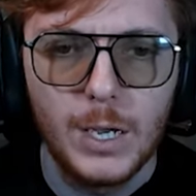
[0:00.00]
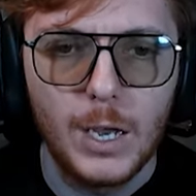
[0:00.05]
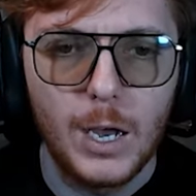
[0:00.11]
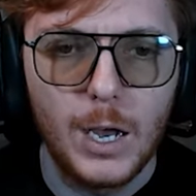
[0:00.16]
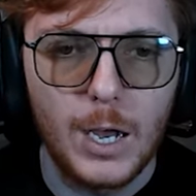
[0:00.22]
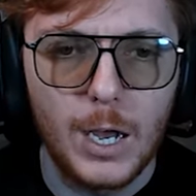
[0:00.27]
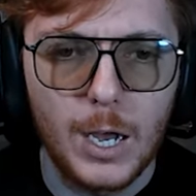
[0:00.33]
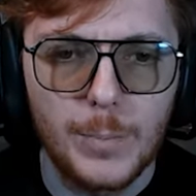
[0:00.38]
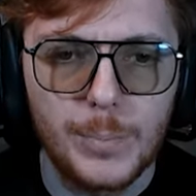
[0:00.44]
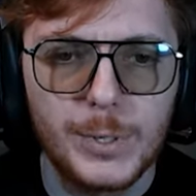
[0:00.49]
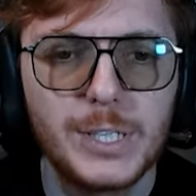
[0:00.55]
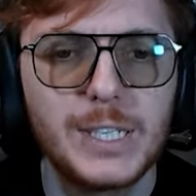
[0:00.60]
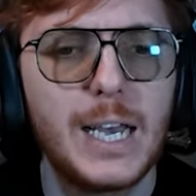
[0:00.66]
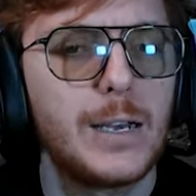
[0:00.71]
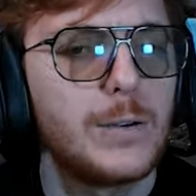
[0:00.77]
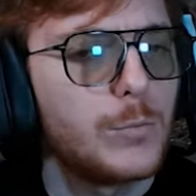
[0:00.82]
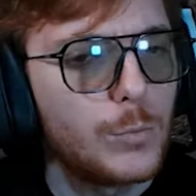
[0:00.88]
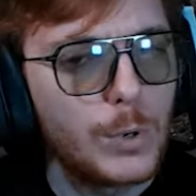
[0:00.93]
Uh, but
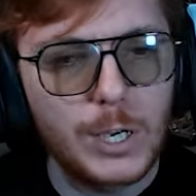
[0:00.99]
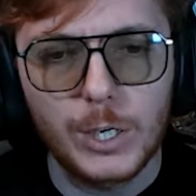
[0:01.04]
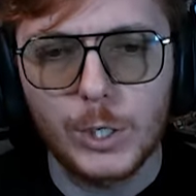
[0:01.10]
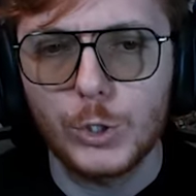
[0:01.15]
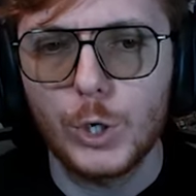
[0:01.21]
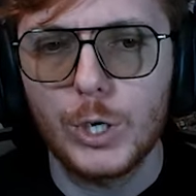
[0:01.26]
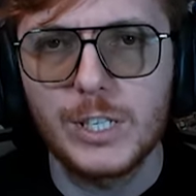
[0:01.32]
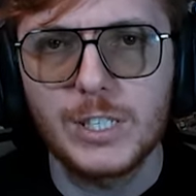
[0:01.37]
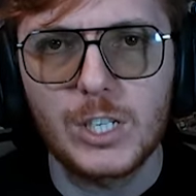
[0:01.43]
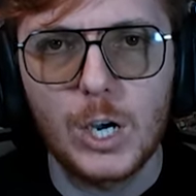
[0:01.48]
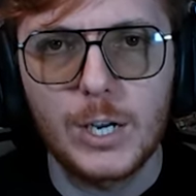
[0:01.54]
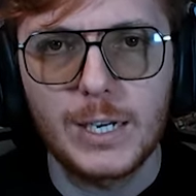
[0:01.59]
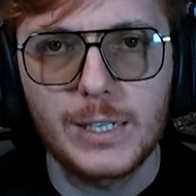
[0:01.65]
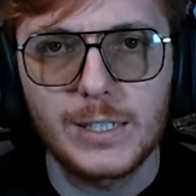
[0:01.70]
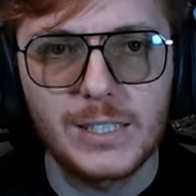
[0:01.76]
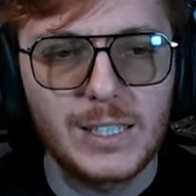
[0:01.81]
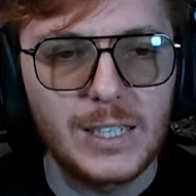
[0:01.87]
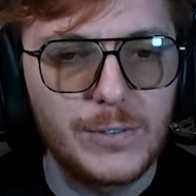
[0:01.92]
yeah, we're going to try his card
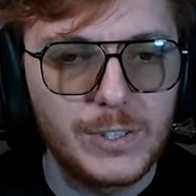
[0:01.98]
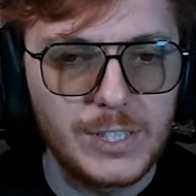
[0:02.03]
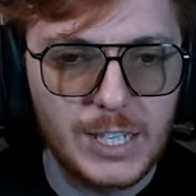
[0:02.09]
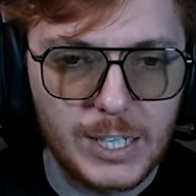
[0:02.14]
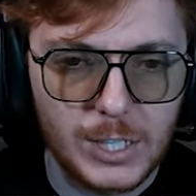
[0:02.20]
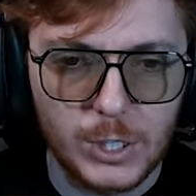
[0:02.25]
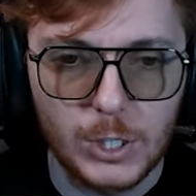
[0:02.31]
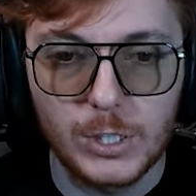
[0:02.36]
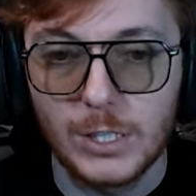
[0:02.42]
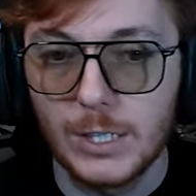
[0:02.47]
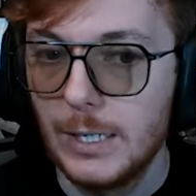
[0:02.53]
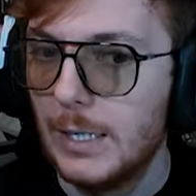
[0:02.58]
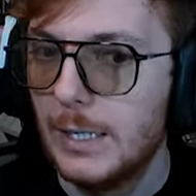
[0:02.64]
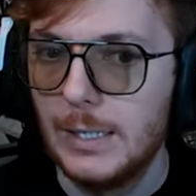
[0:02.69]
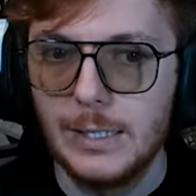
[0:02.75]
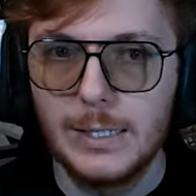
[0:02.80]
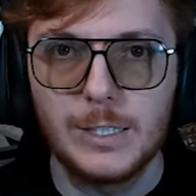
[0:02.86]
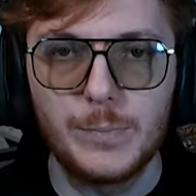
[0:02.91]
out and see if he's any good
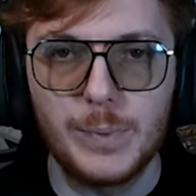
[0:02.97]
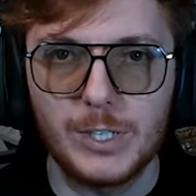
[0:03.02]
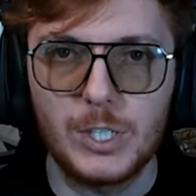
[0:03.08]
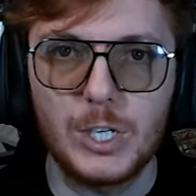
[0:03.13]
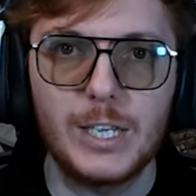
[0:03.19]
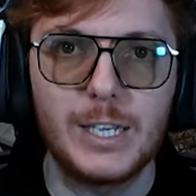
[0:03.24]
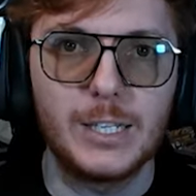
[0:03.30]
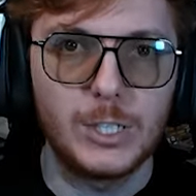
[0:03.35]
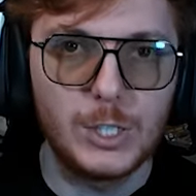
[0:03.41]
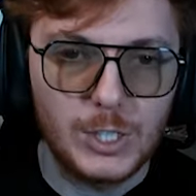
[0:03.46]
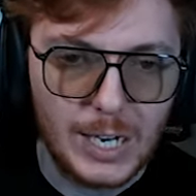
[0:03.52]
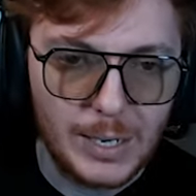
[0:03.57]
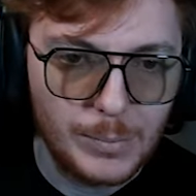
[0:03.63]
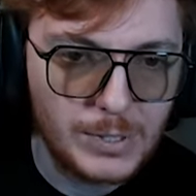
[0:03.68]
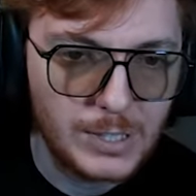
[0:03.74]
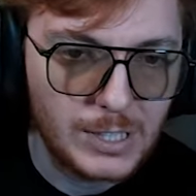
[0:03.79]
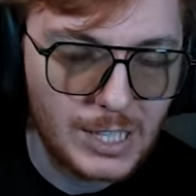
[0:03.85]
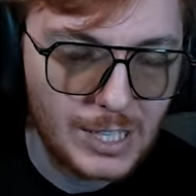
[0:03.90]
especially in
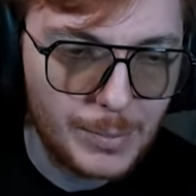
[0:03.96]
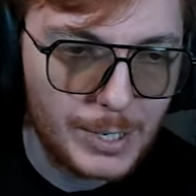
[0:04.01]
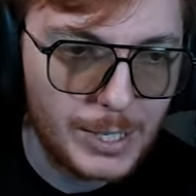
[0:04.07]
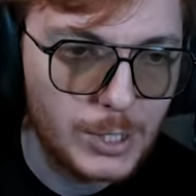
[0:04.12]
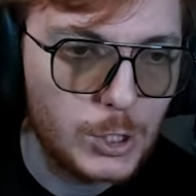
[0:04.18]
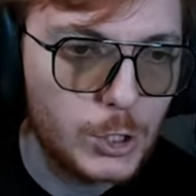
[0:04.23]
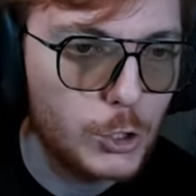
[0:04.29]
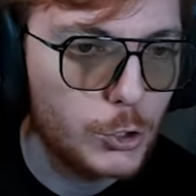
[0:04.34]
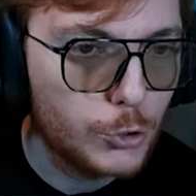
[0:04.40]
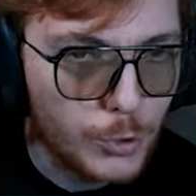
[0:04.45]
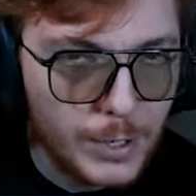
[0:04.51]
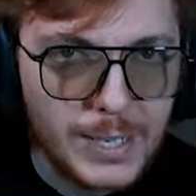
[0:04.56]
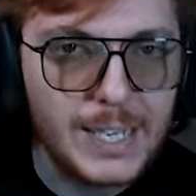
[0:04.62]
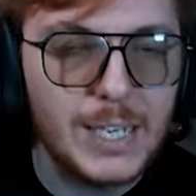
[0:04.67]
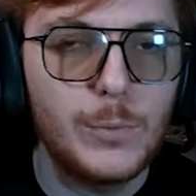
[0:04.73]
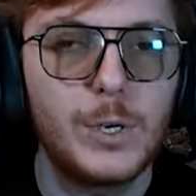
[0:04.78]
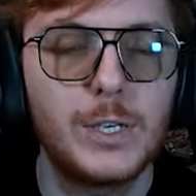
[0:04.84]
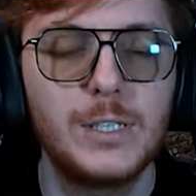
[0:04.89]
champs, is going to be a
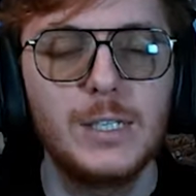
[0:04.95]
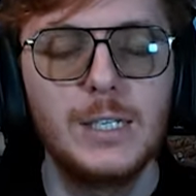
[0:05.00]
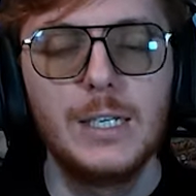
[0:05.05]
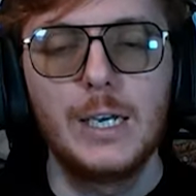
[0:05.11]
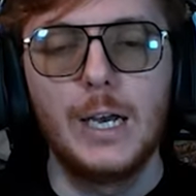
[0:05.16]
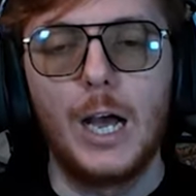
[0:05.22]
tricky one.